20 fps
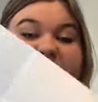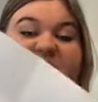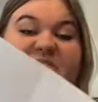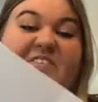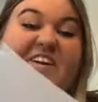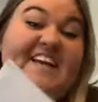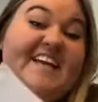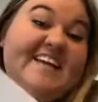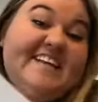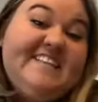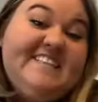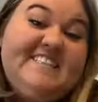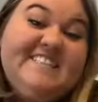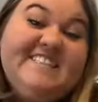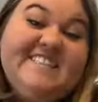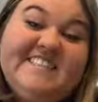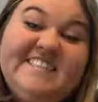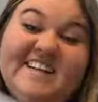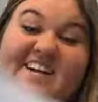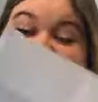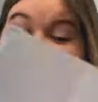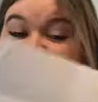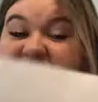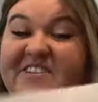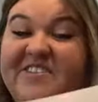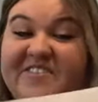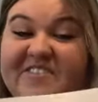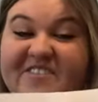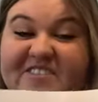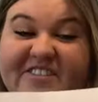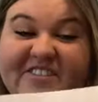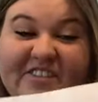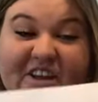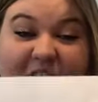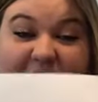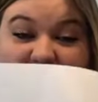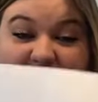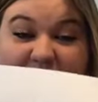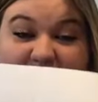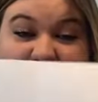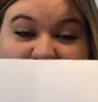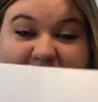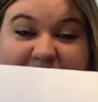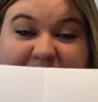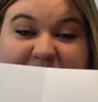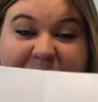we get to start. So